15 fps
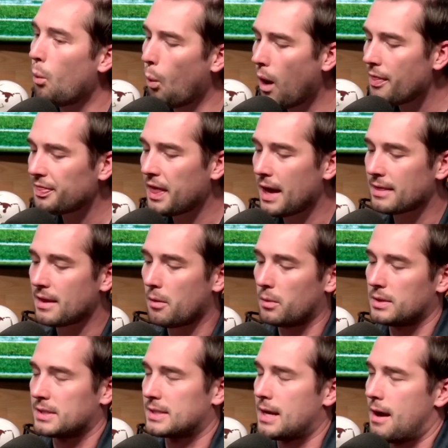One thing that
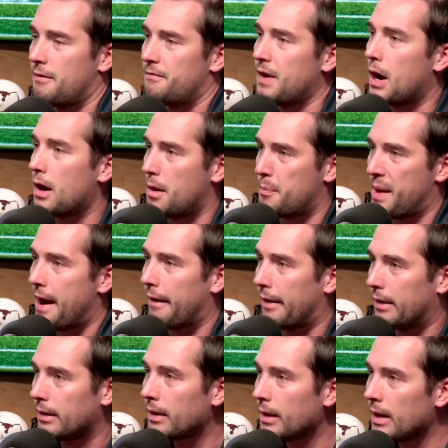was uh, very
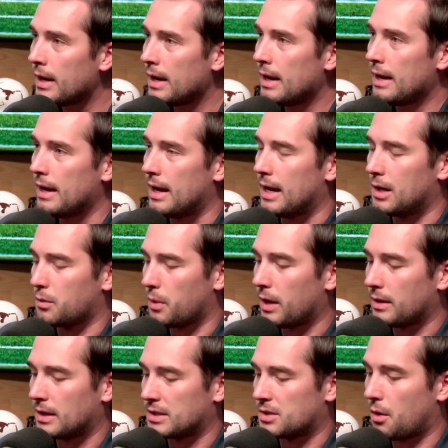apparent in
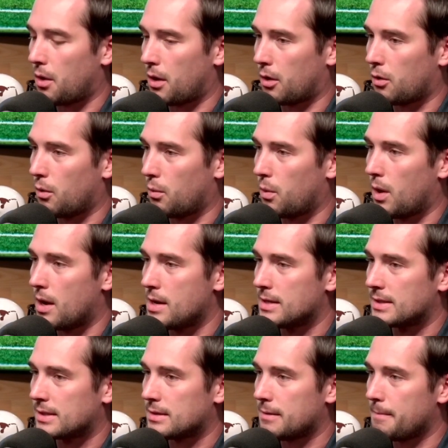reading this article
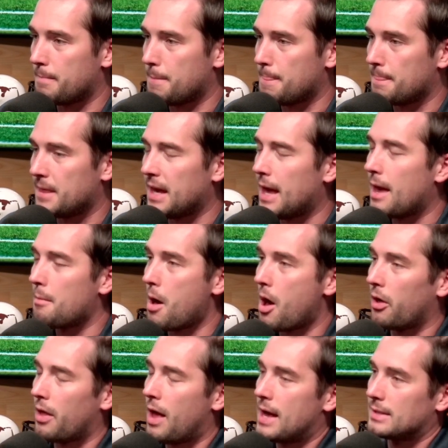was the
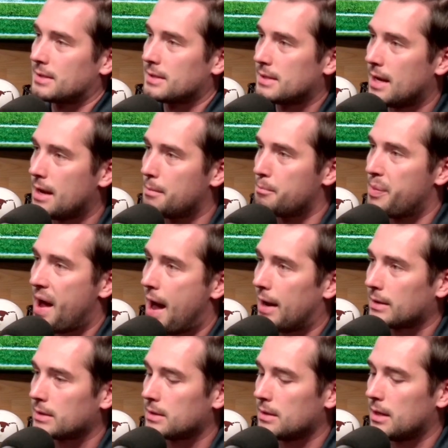MLS
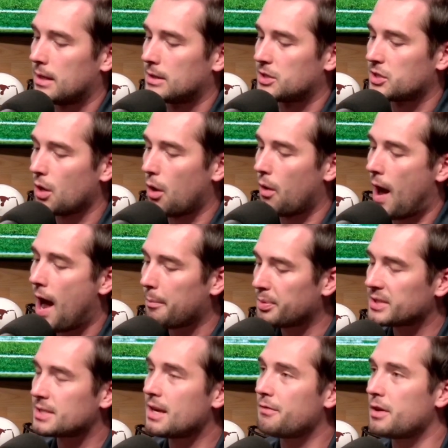impact. And so
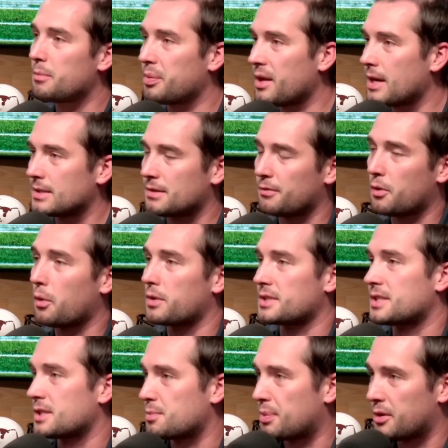Apple TV Plus, of
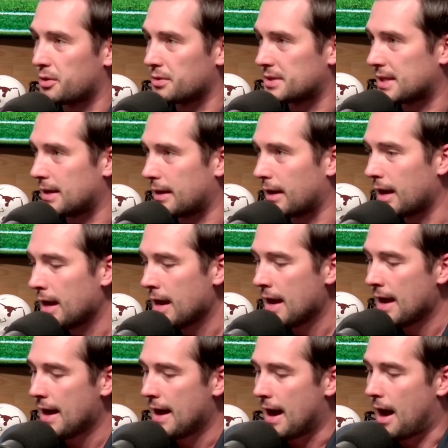course, is producing
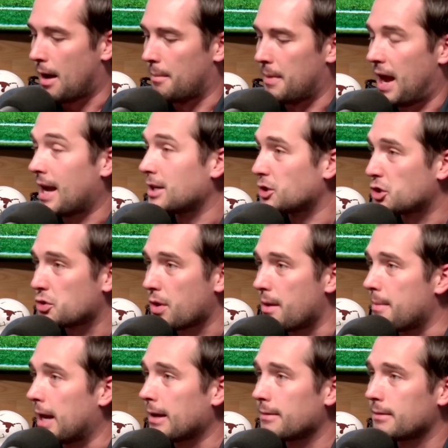um, and
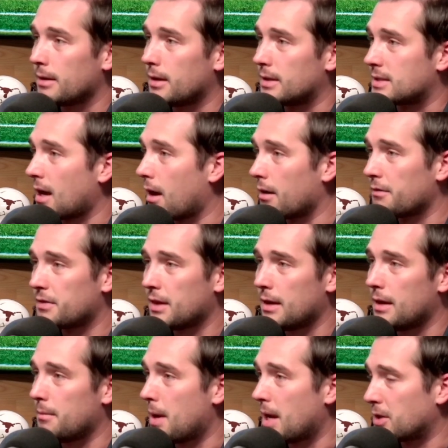streaming a ton of
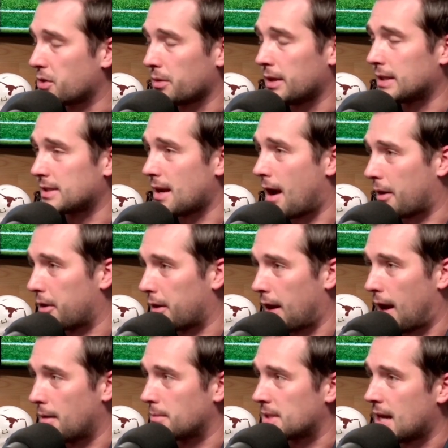the Major League Soccer
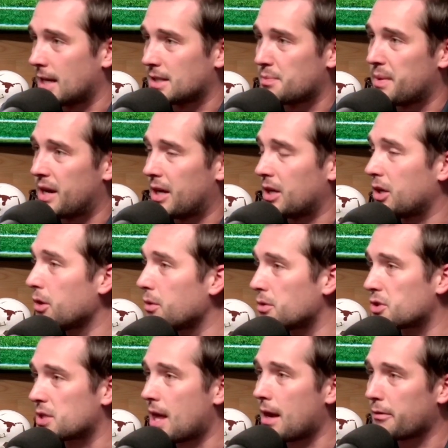games. That's been a
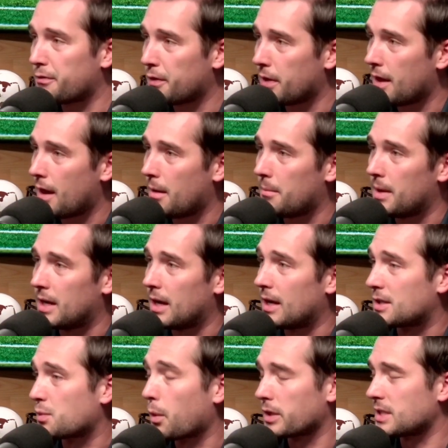huge thing for them. It,
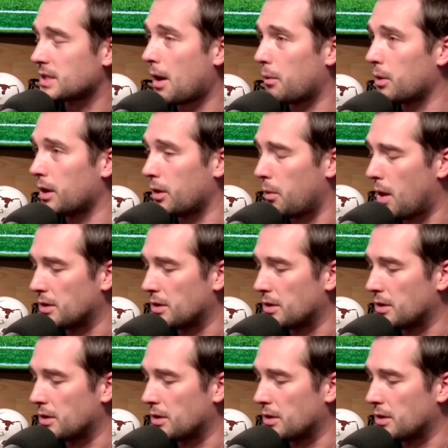it's worked out really